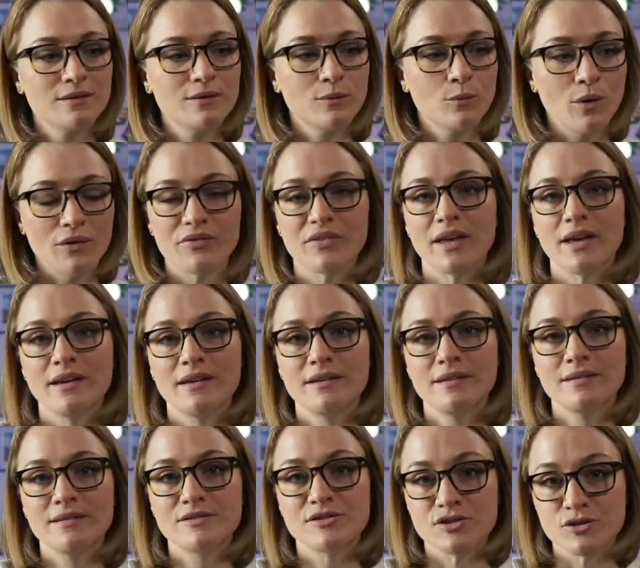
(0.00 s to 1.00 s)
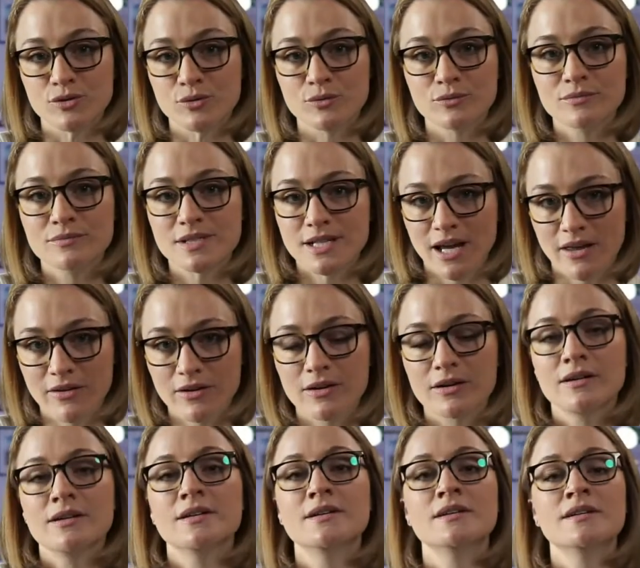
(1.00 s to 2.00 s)
what they do
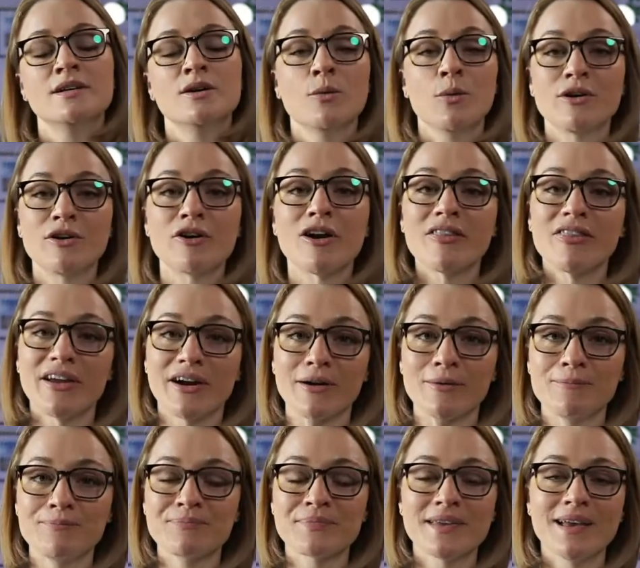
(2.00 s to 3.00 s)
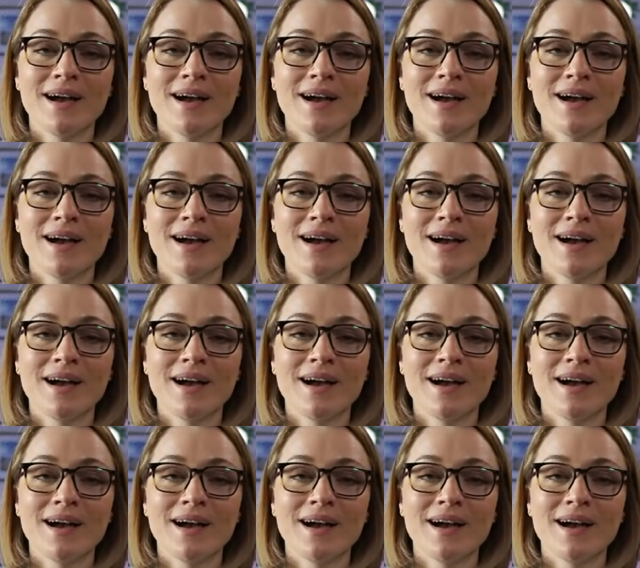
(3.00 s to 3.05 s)
together when you're not there.